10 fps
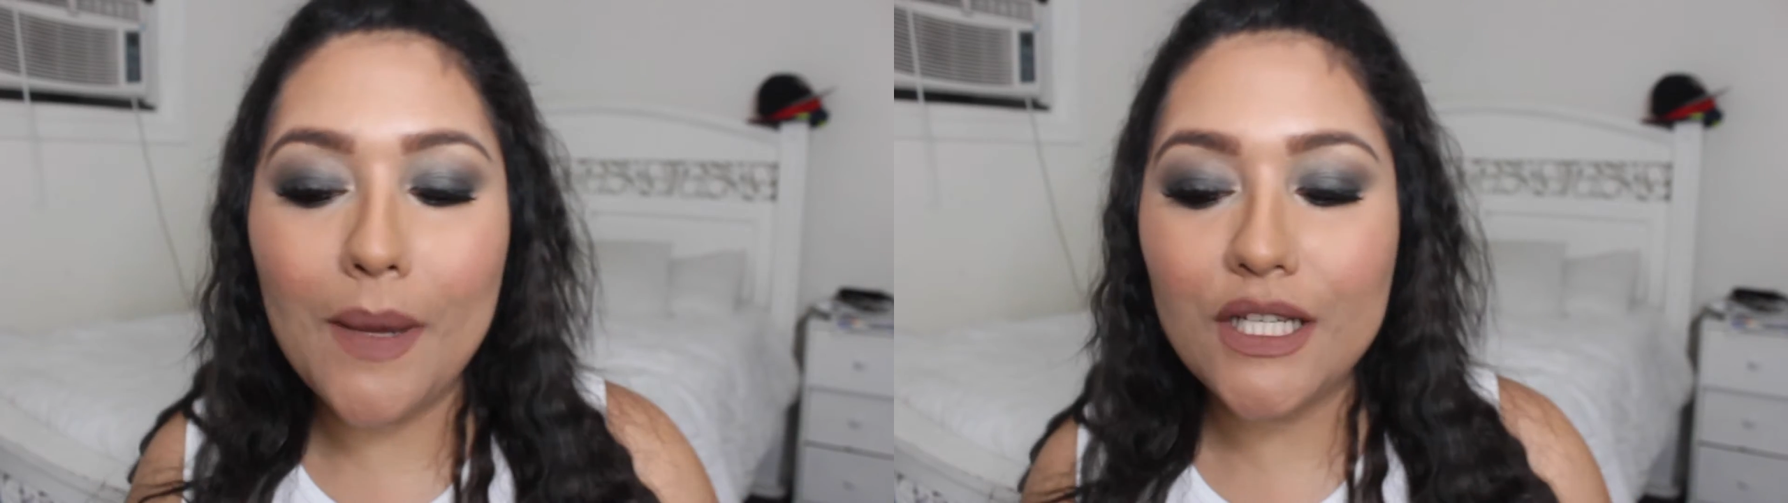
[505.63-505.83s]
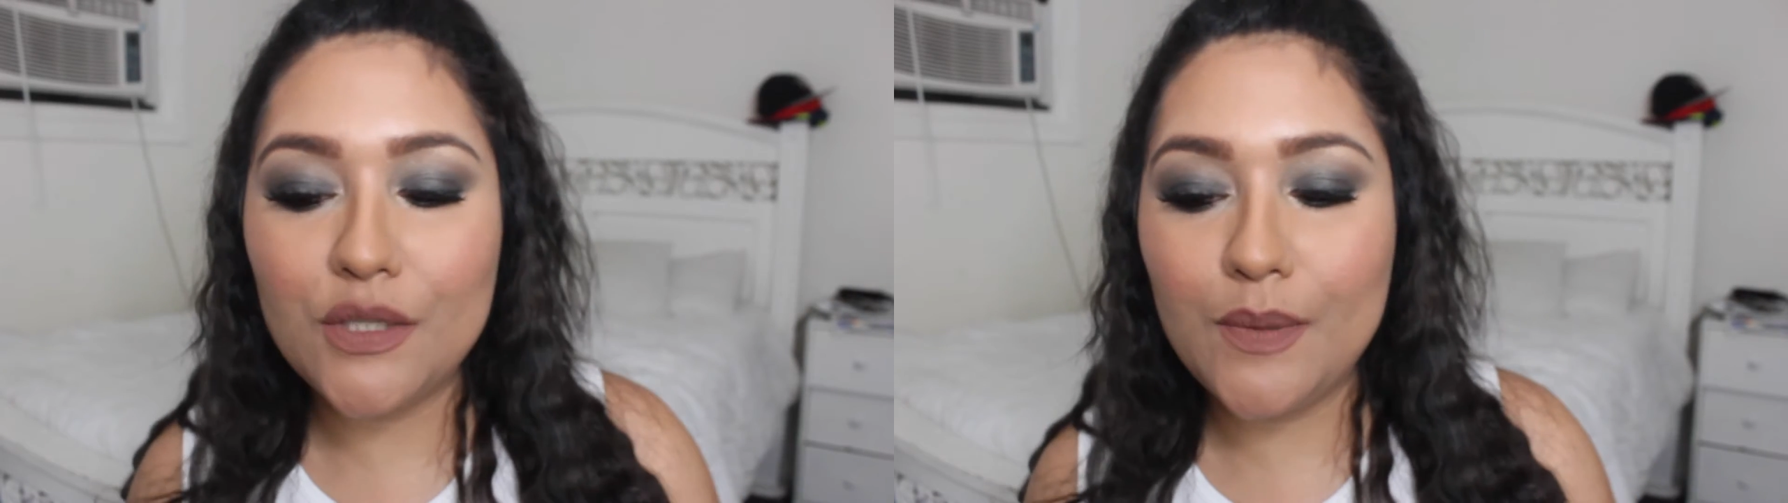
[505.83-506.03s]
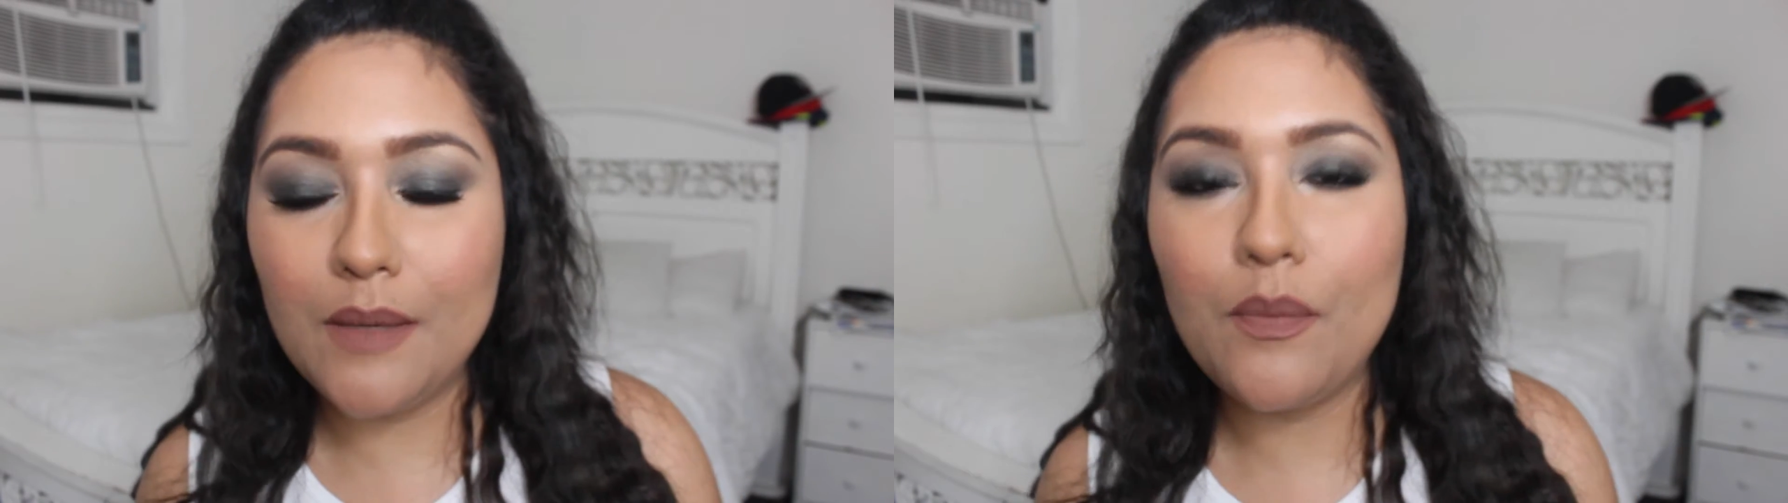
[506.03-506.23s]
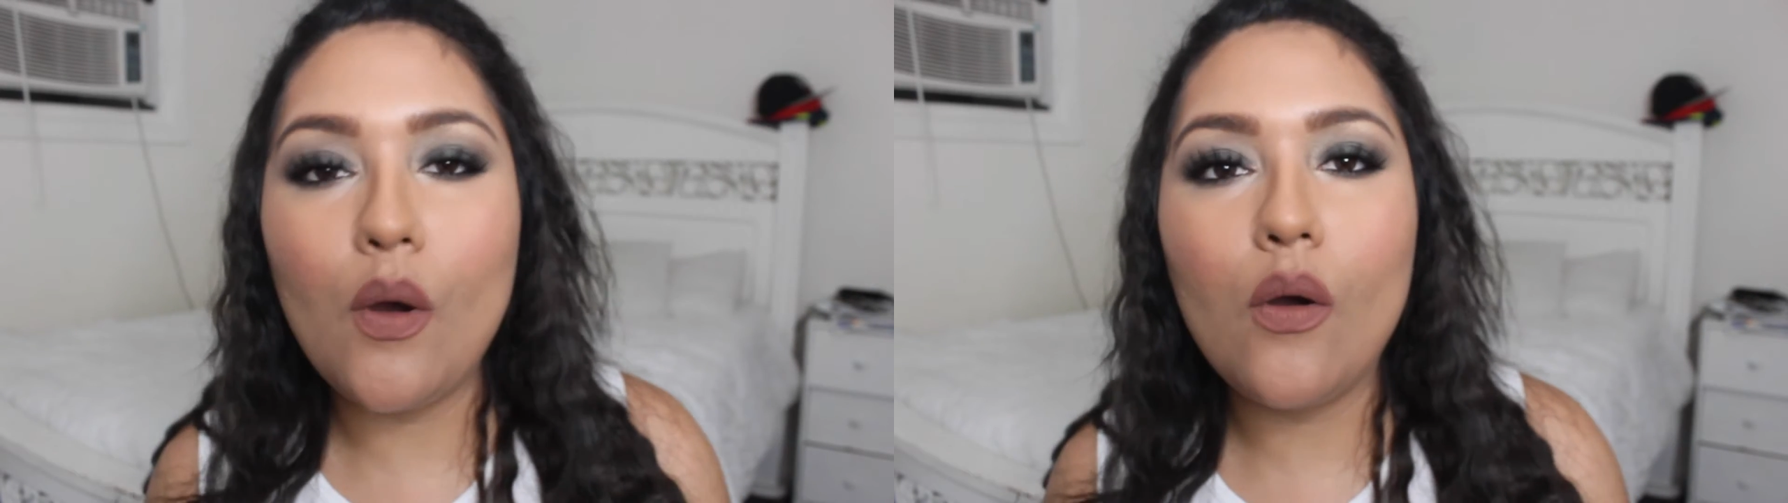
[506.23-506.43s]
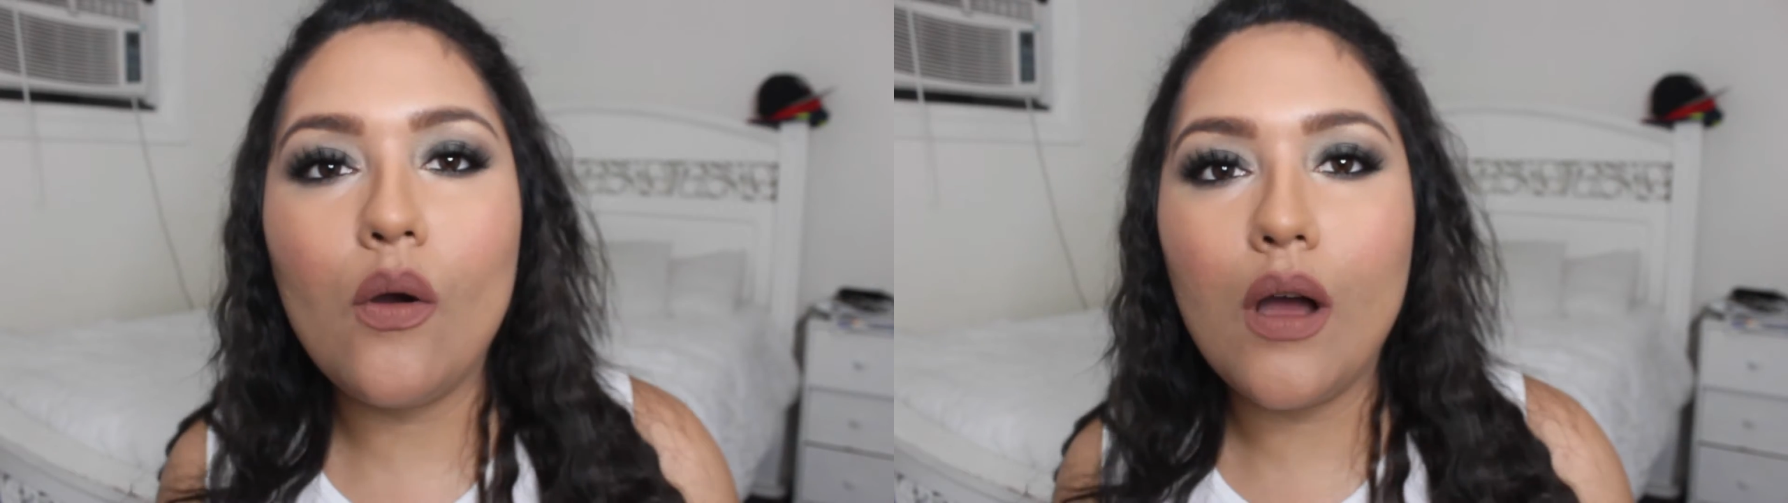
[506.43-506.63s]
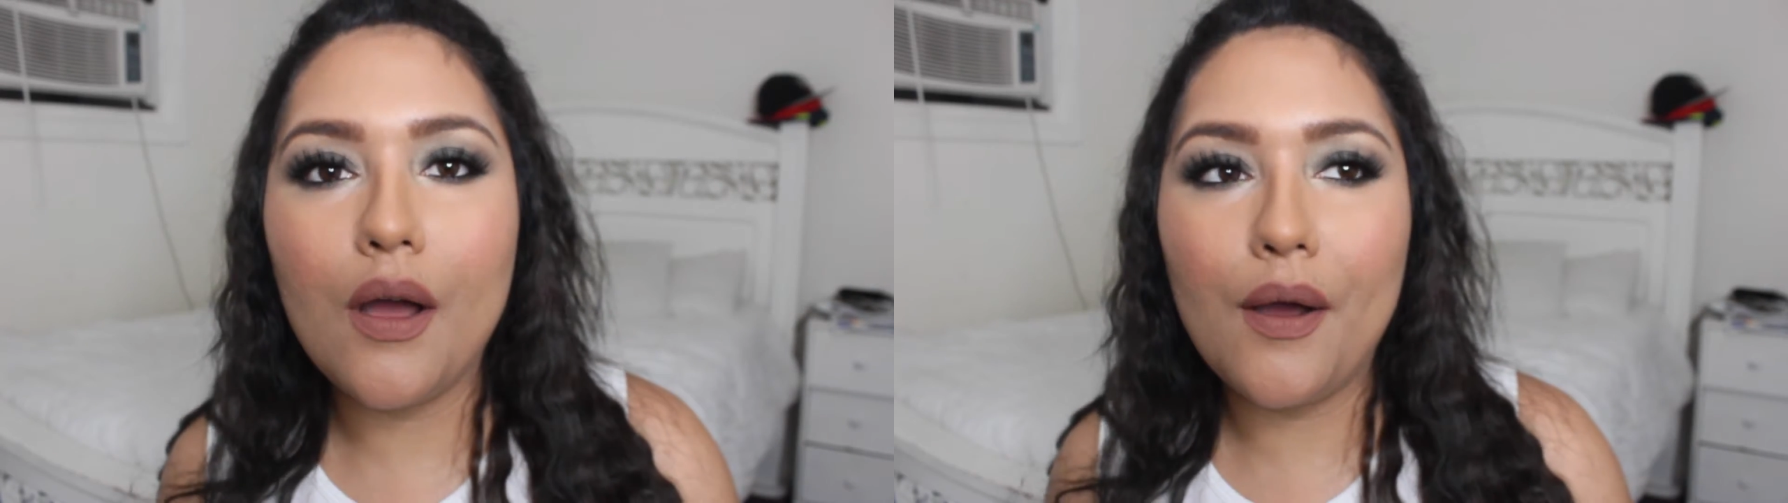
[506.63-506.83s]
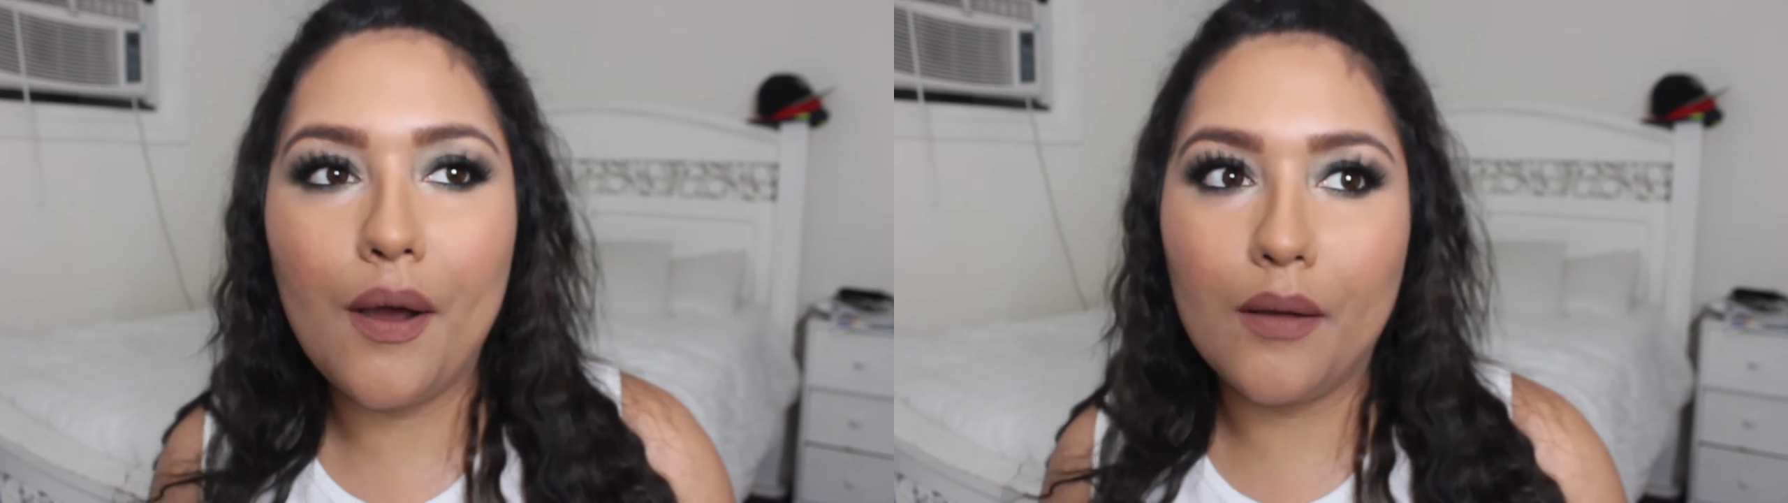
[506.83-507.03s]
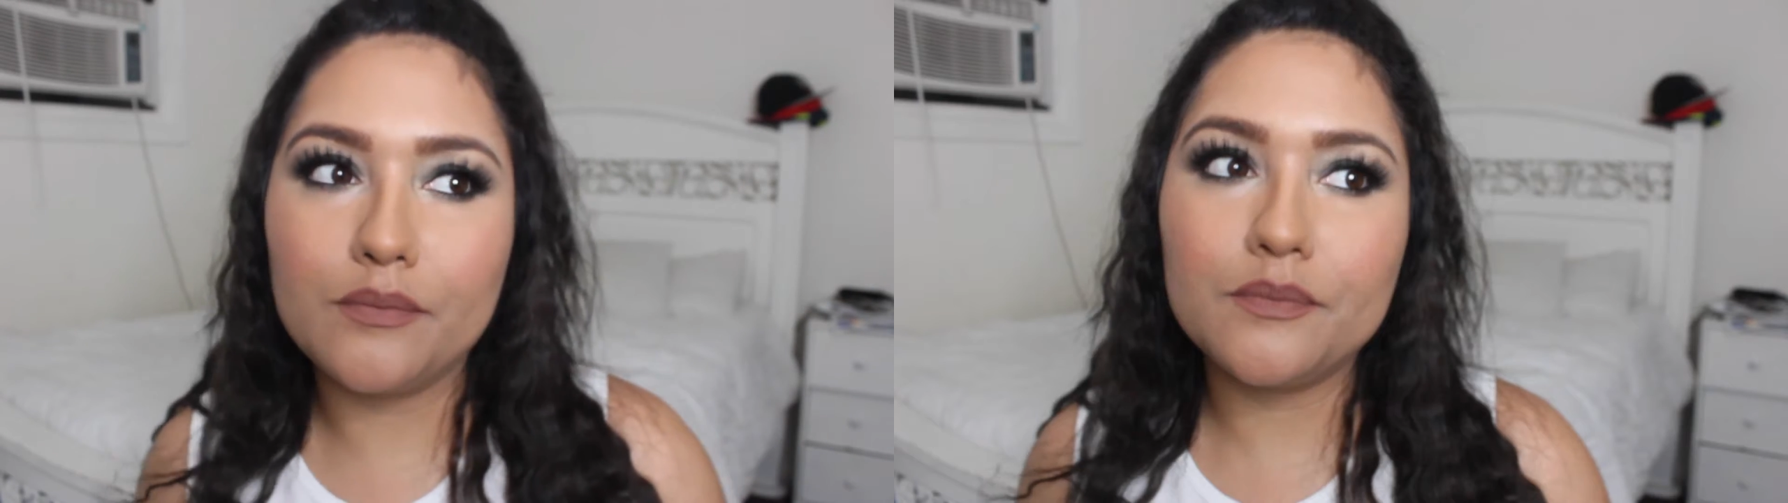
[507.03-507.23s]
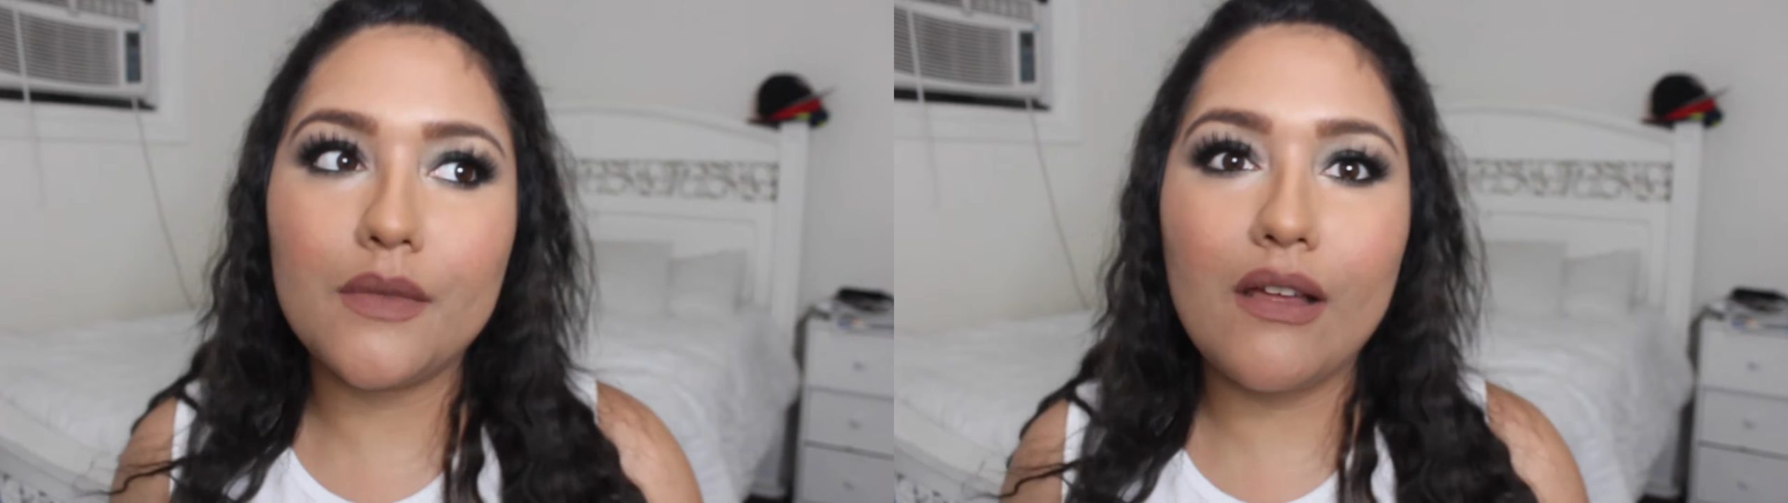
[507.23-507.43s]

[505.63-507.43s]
much people um,